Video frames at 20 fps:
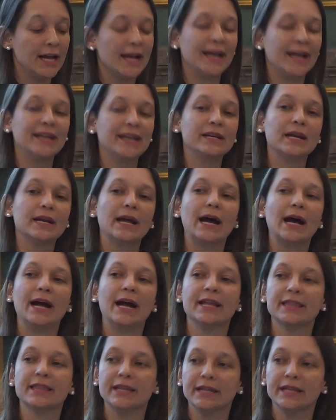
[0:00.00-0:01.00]
And
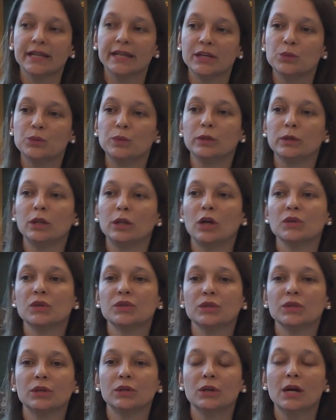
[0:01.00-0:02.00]
I think it will
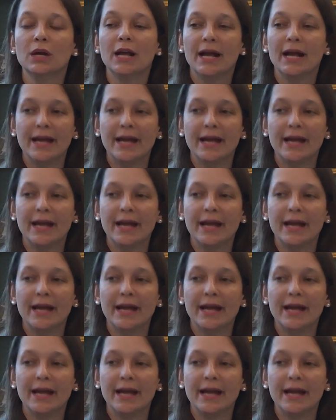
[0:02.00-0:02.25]
also